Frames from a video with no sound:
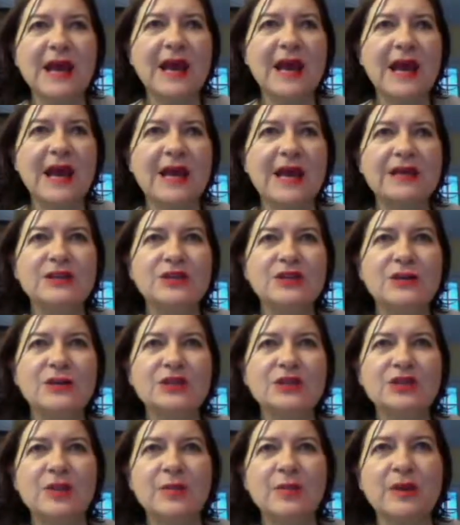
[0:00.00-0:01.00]
and doing
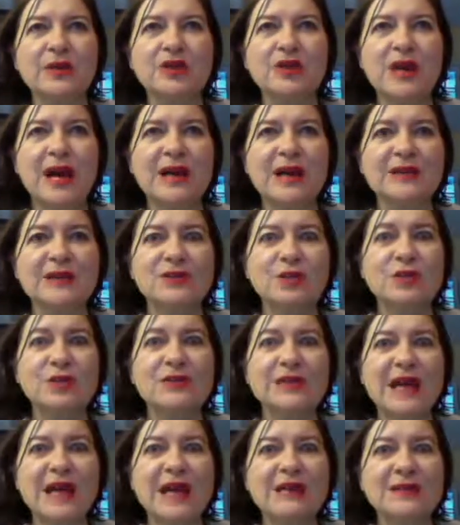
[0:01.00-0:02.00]
jumping jacks, or
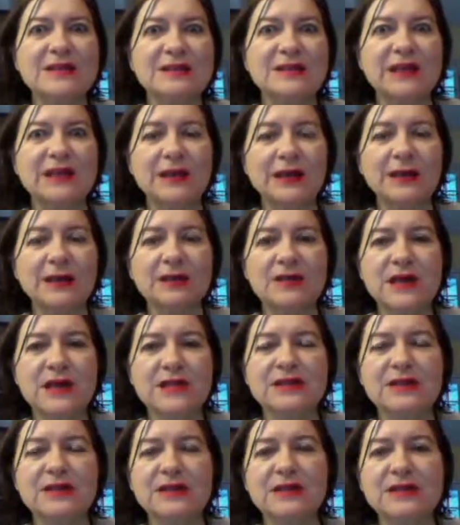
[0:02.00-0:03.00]
dancing.
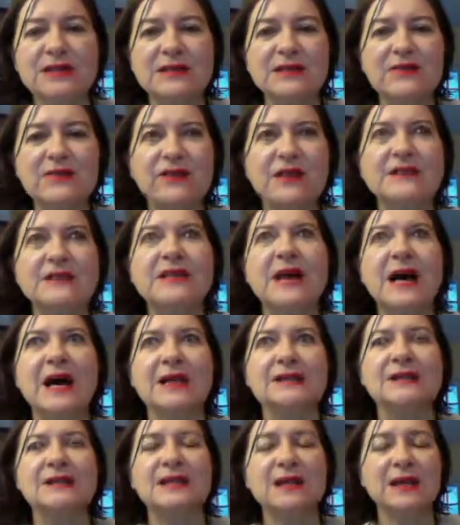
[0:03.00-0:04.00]
Dancing is
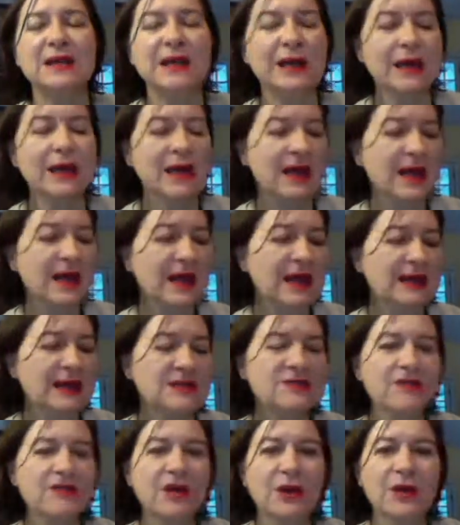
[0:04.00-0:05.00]
fantastic, and
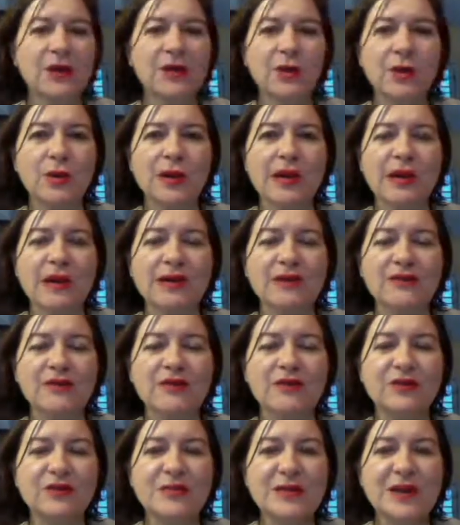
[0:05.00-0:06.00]
it's very creative.
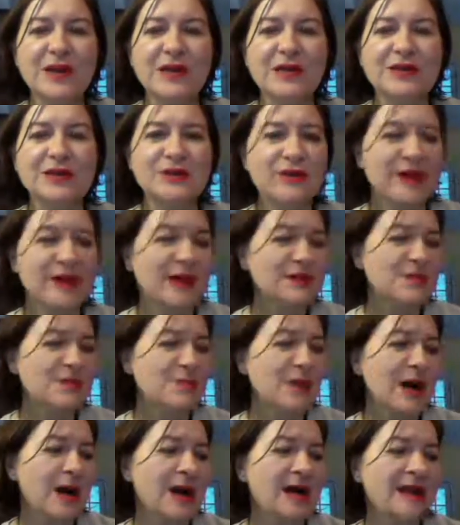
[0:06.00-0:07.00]
So that's
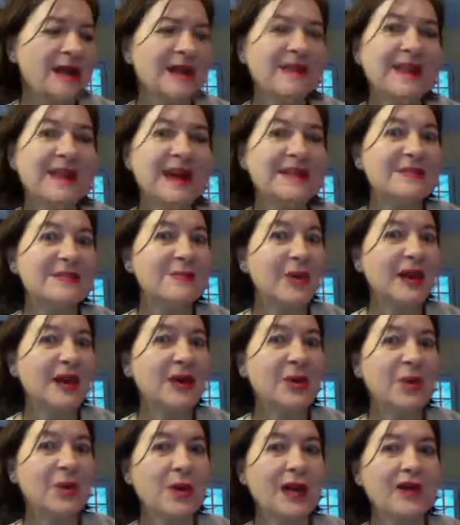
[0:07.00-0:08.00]
my
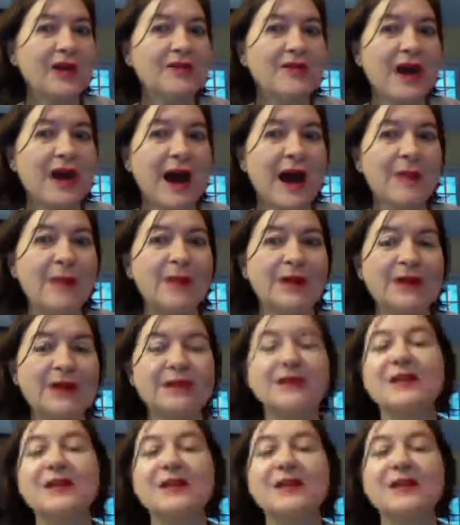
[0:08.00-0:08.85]
creative habit